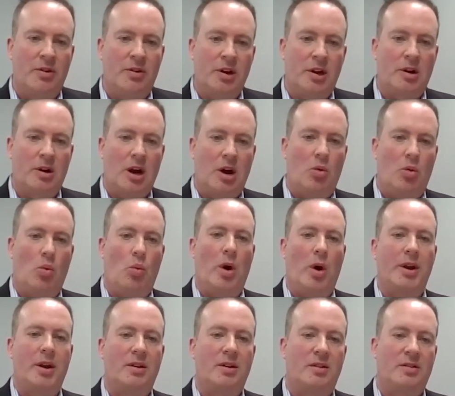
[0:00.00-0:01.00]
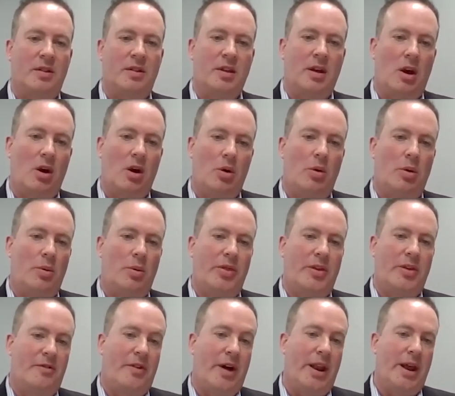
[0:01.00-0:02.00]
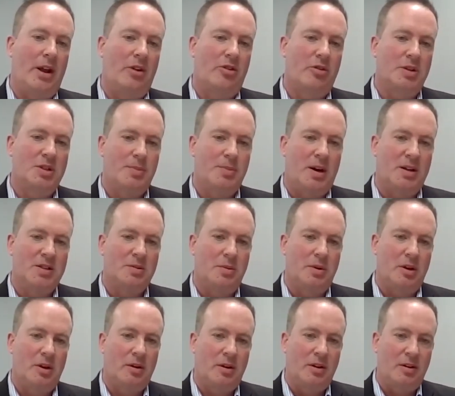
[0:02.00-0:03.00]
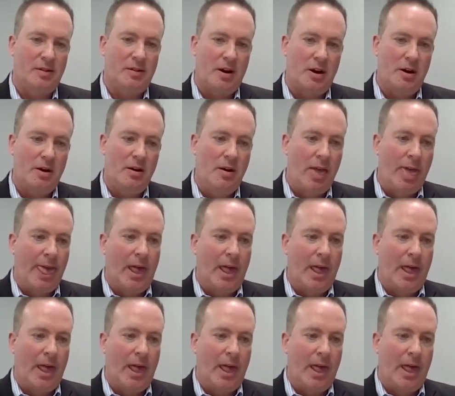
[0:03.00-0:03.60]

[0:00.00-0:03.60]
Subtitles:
figure out what it is that they owe or what their financial responsibilities are,